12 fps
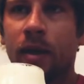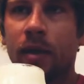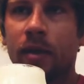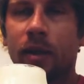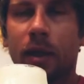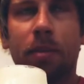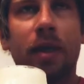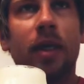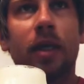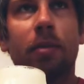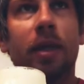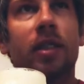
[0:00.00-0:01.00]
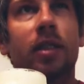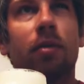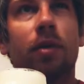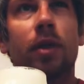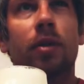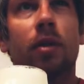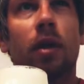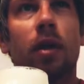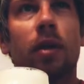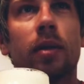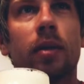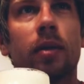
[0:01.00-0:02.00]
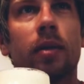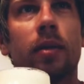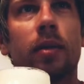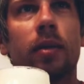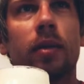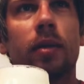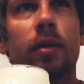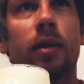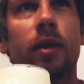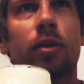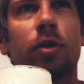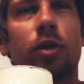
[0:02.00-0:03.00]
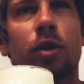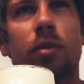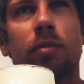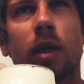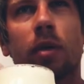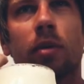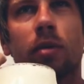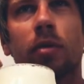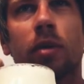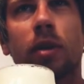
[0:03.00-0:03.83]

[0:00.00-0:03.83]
it's like being at the Mexican restaurant. You just smell those